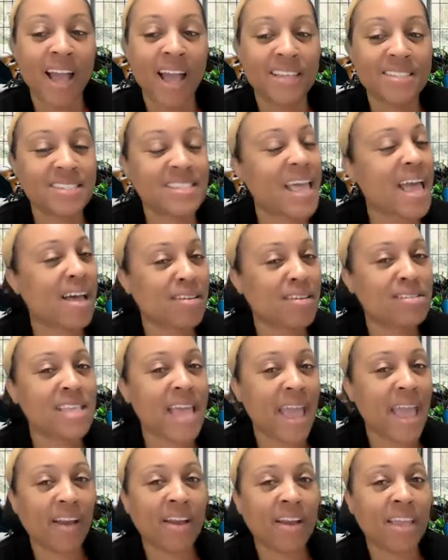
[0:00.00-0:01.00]
Sounds
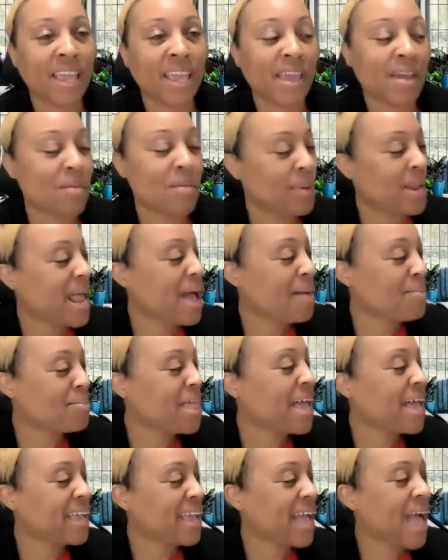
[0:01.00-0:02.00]
arrogant, but I'm
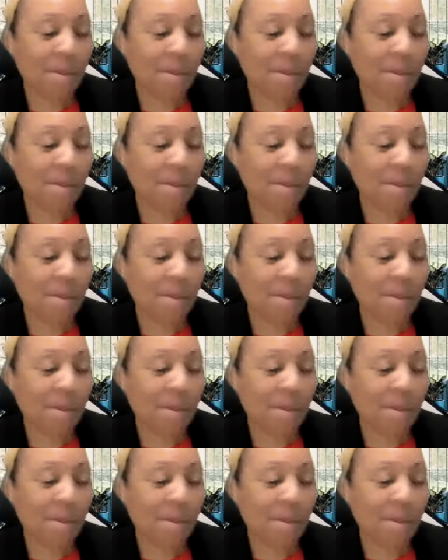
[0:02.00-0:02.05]
like,